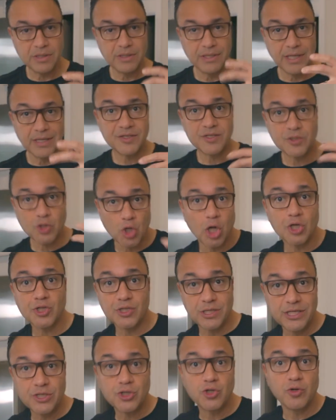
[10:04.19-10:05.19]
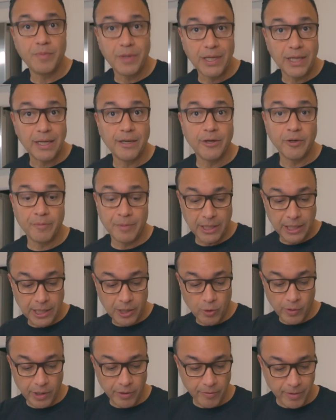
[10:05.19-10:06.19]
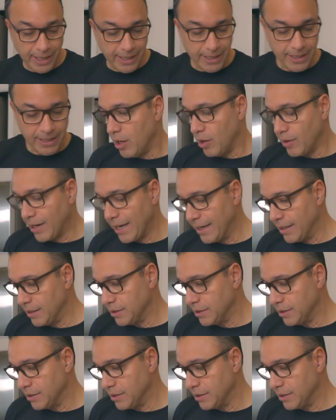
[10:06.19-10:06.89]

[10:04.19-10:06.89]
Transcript: this sauce needs to be a little bit liquid, right? Okay,